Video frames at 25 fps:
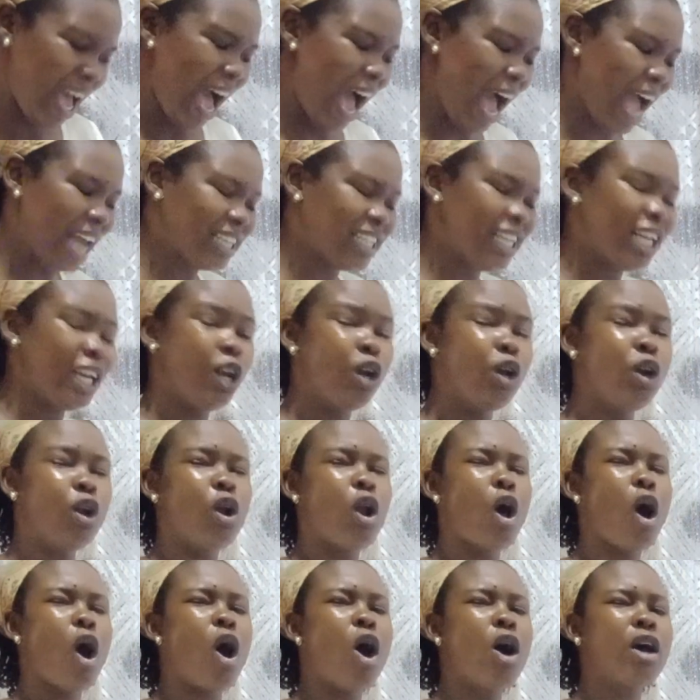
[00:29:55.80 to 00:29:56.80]
and the
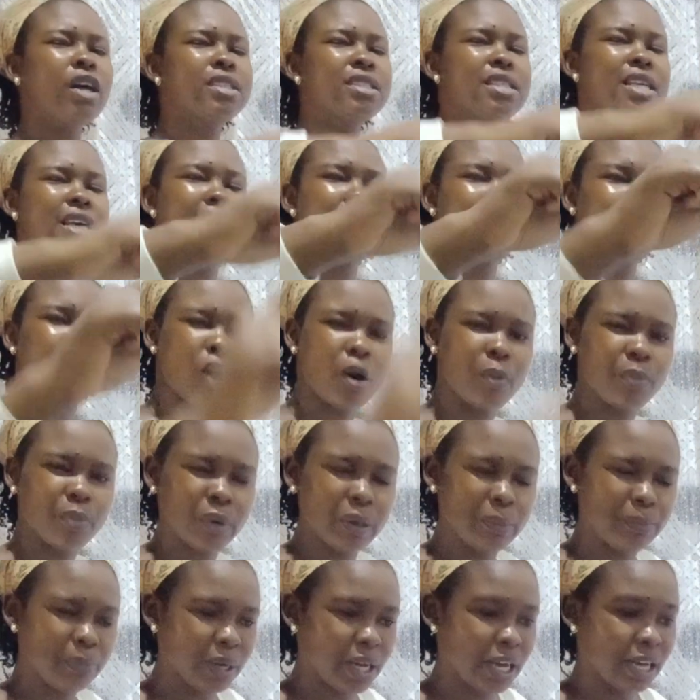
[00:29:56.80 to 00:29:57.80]
long-term
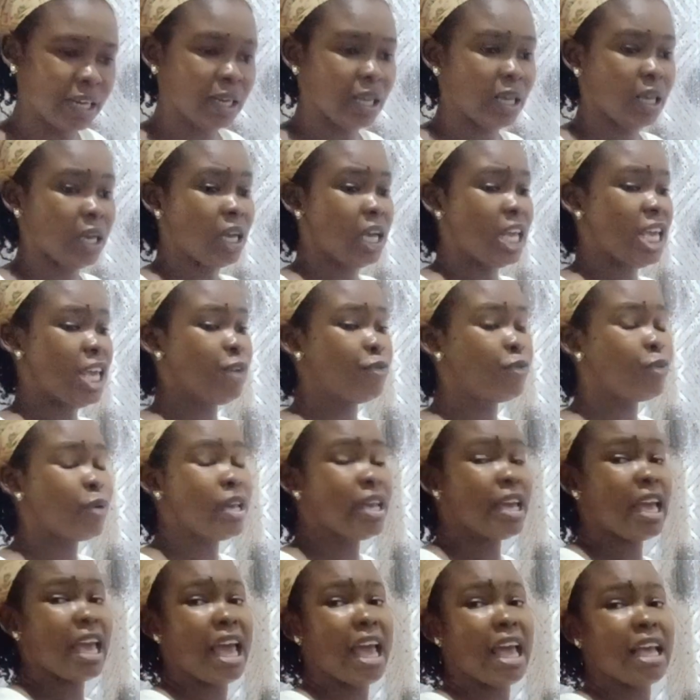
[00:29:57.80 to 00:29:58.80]
corporate plan. If
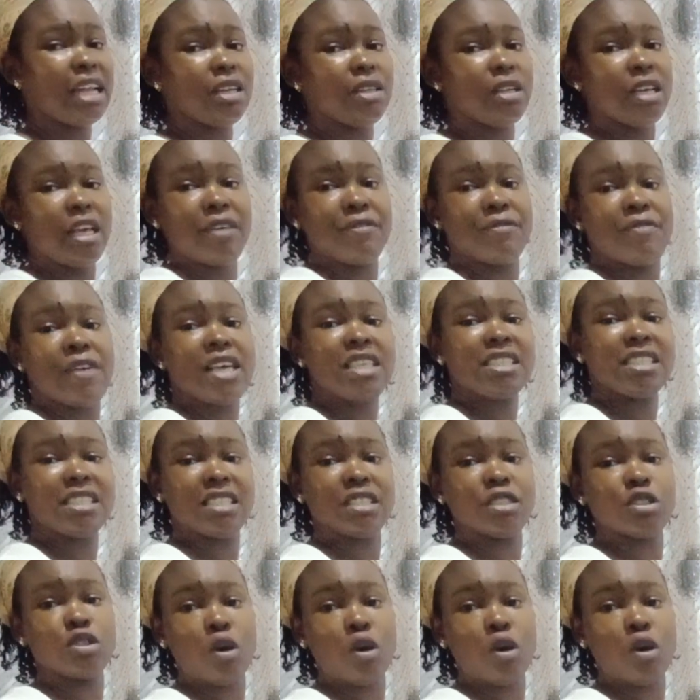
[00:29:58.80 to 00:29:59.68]
we invest in